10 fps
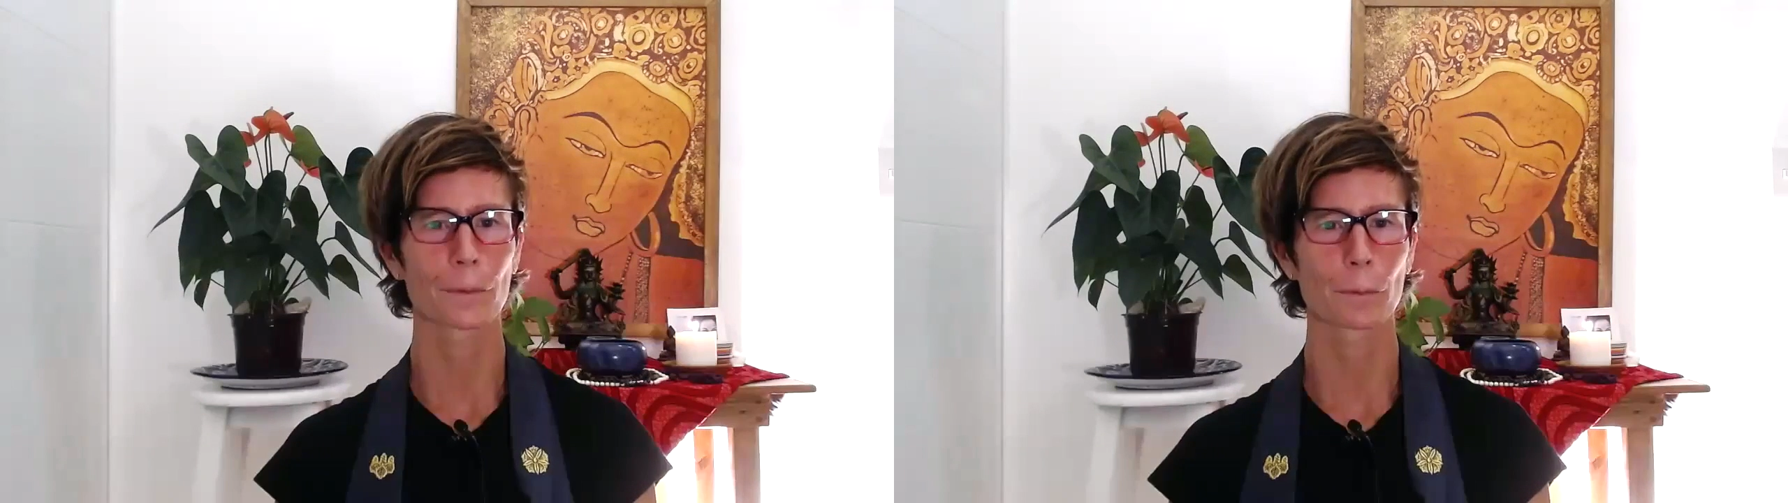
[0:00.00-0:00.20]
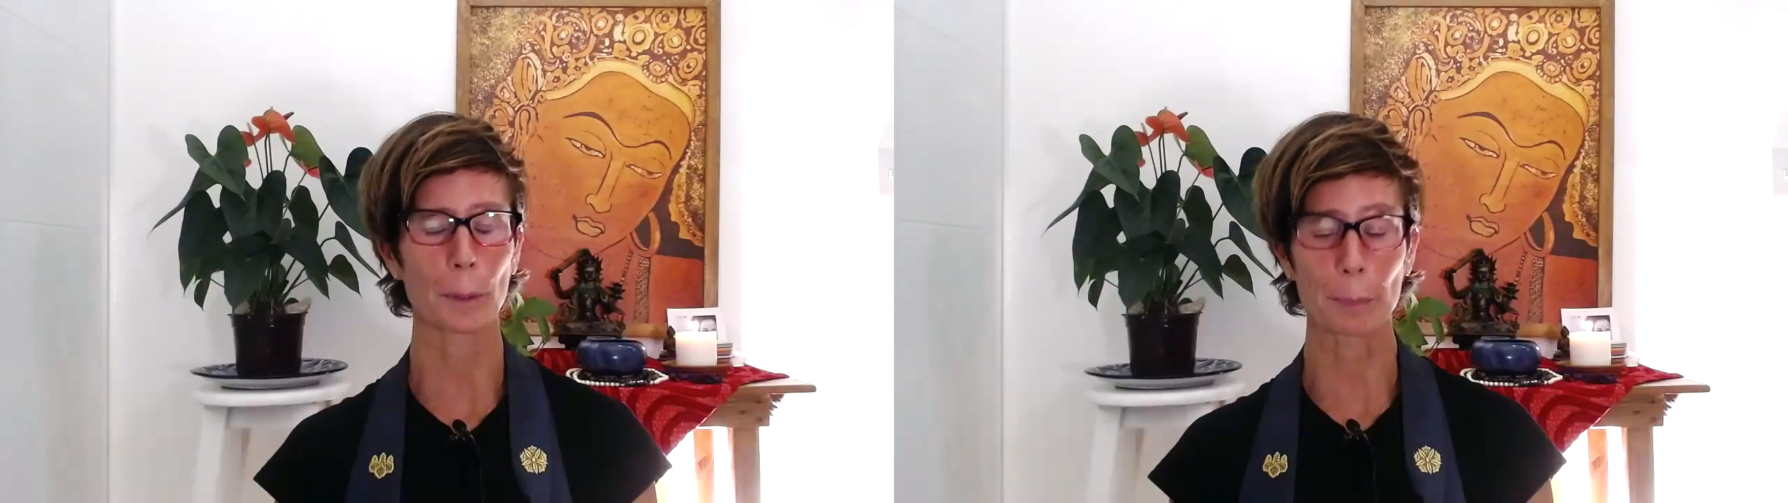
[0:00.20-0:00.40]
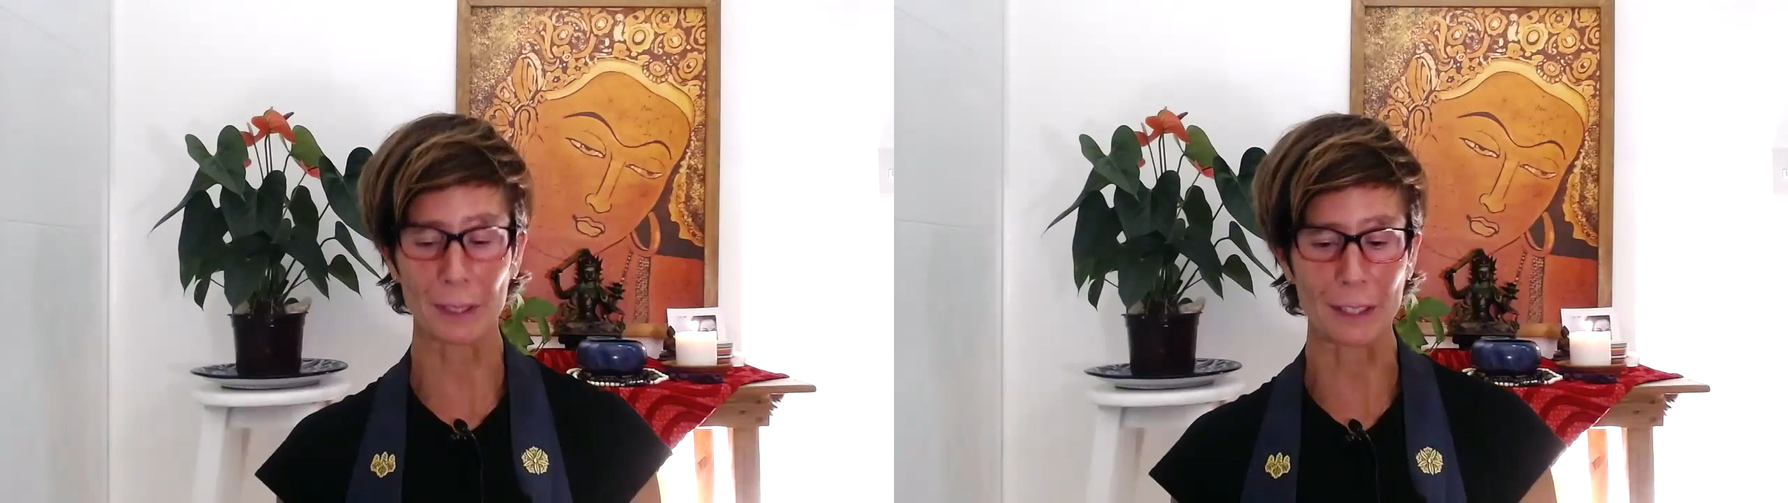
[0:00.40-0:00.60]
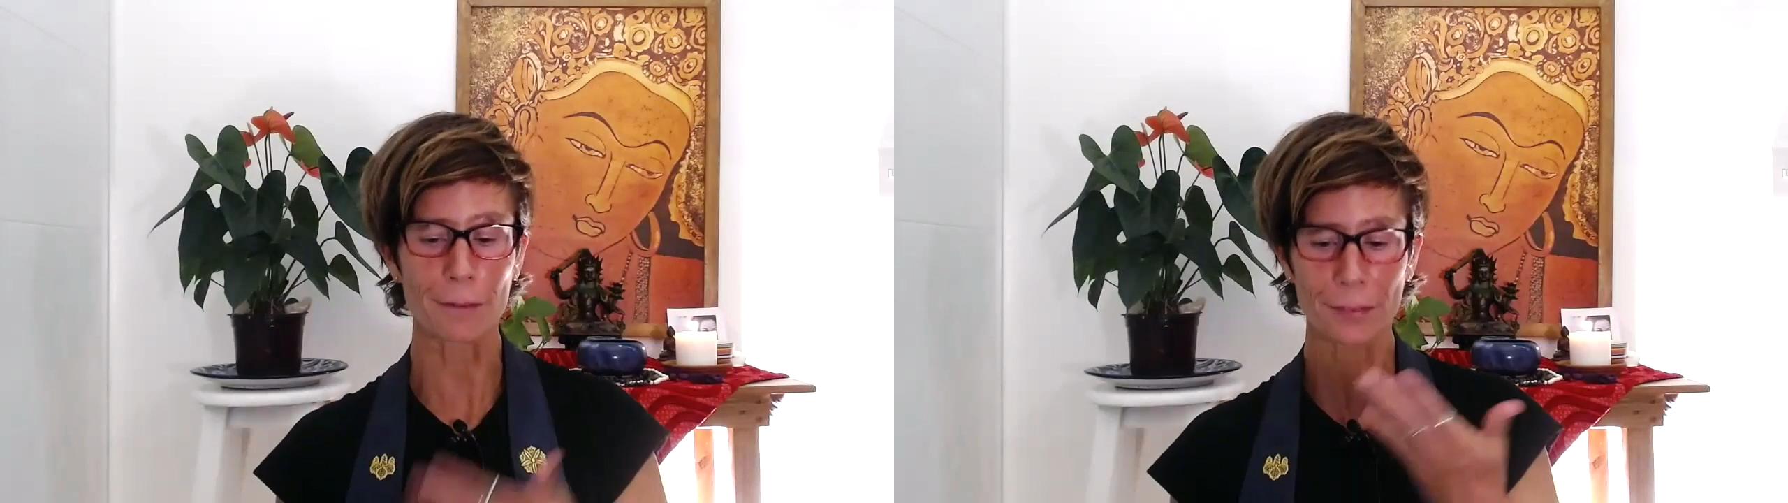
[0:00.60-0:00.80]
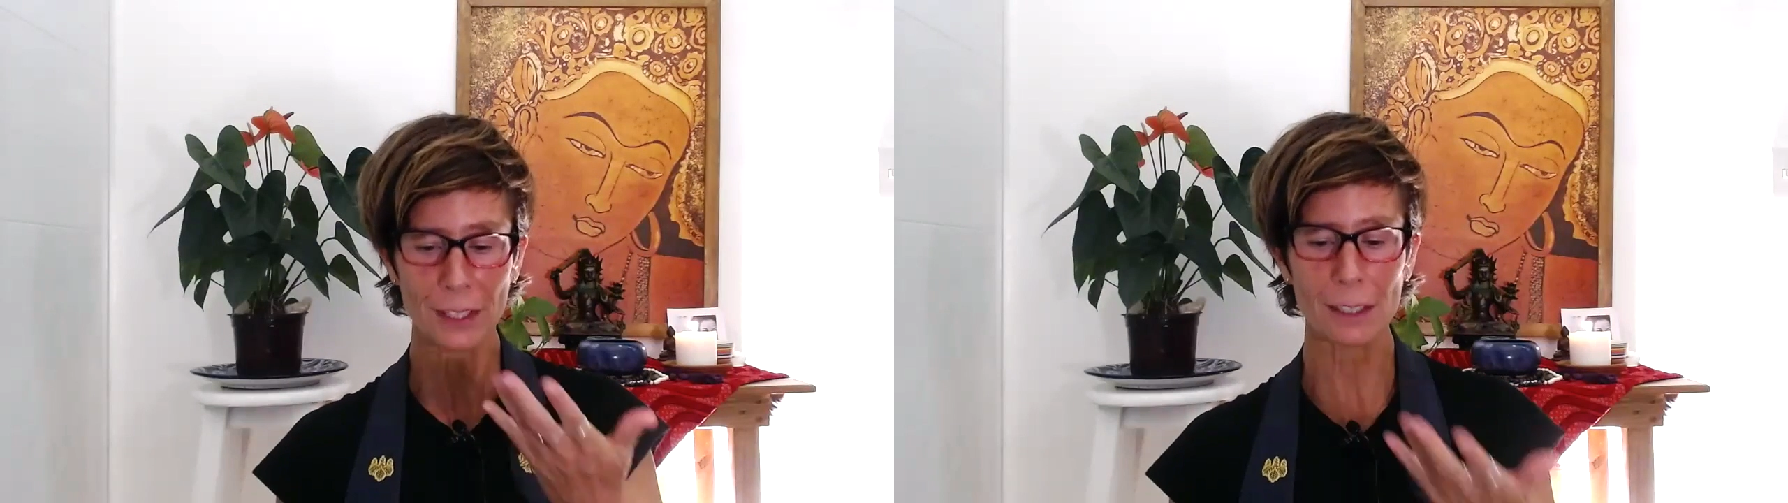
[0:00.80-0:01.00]
But the
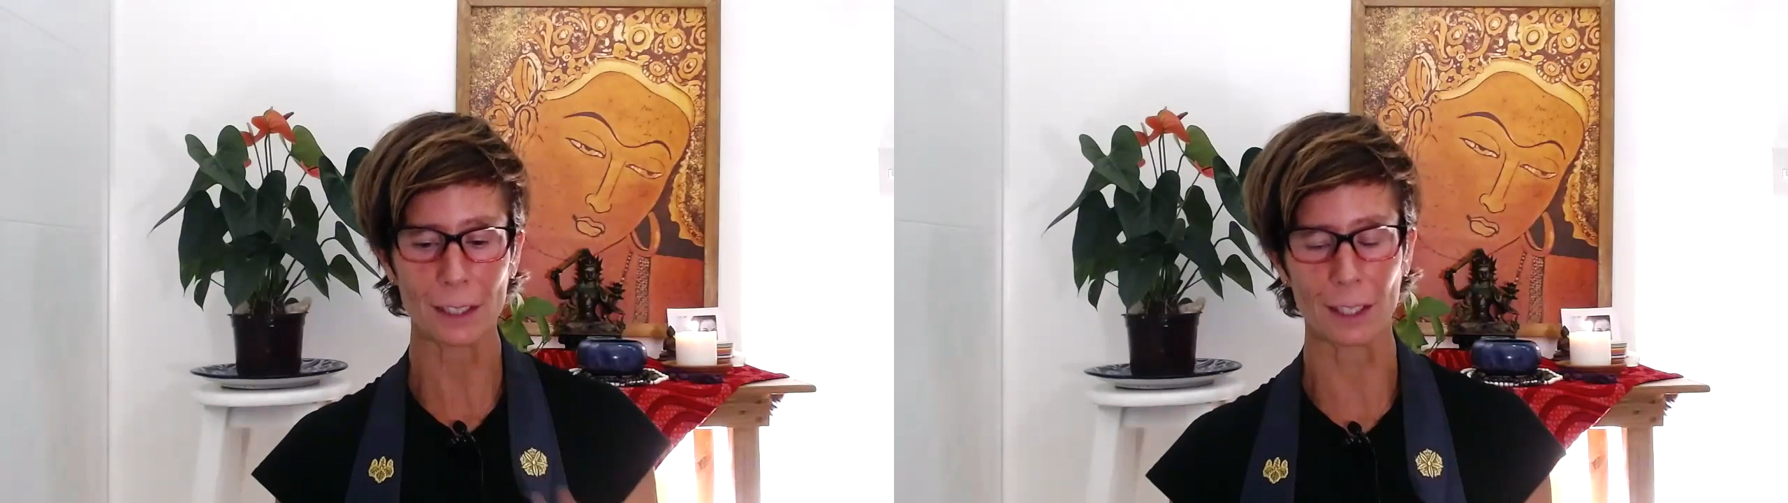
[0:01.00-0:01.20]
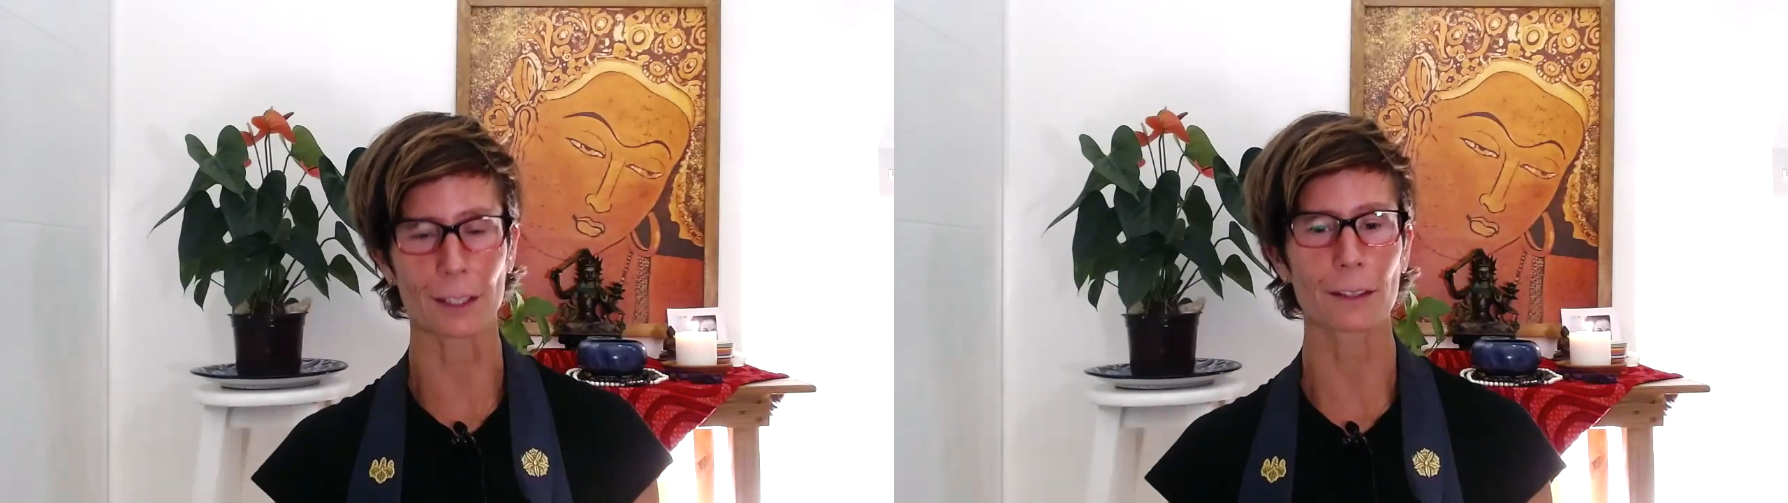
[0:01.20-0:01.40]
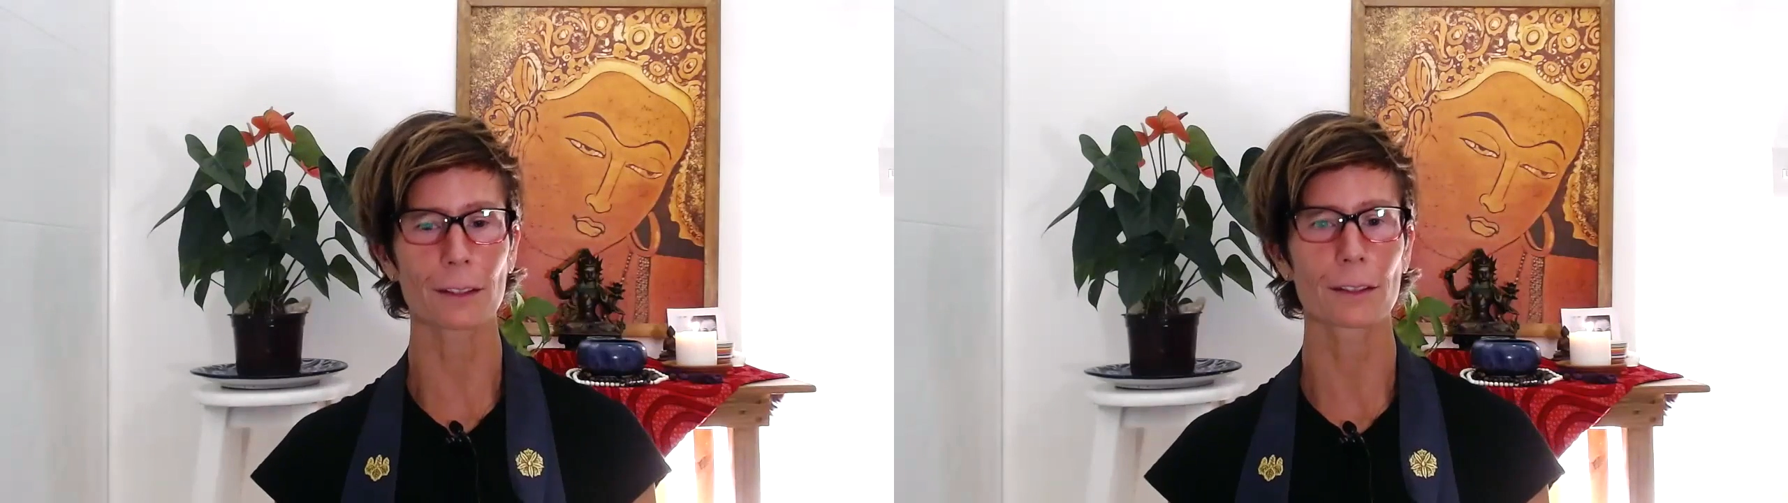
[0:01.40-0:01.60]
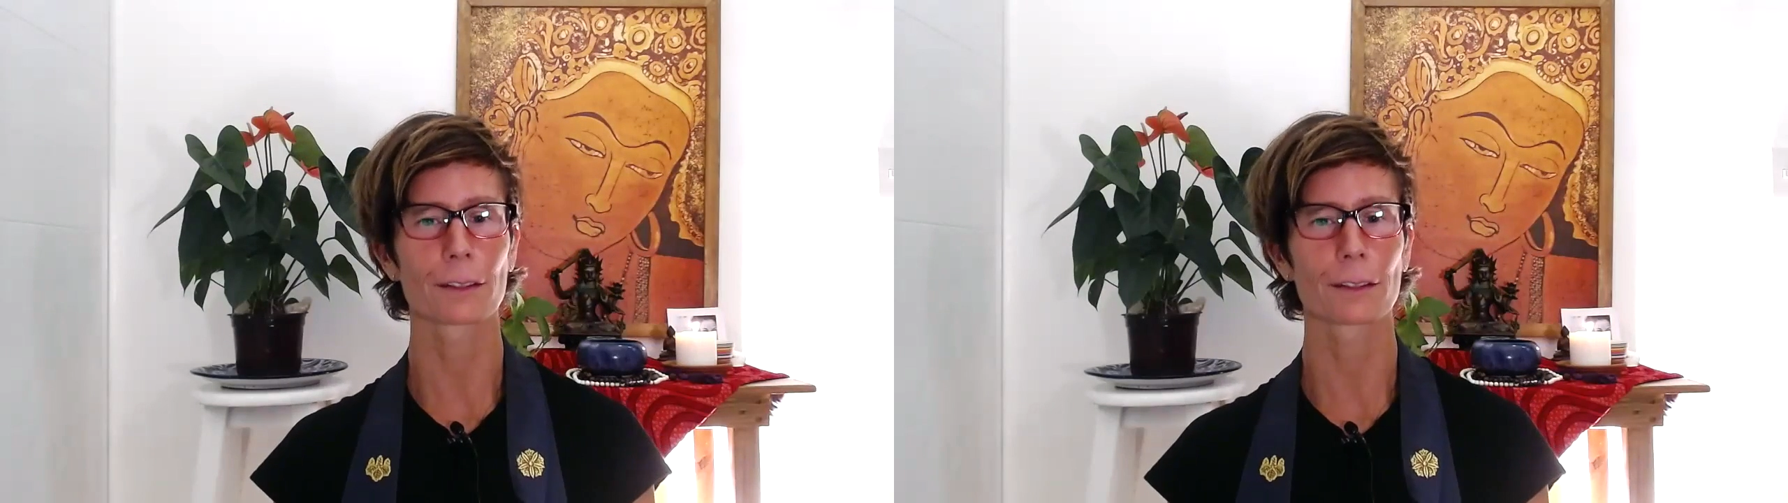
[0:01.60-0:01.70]
feeling,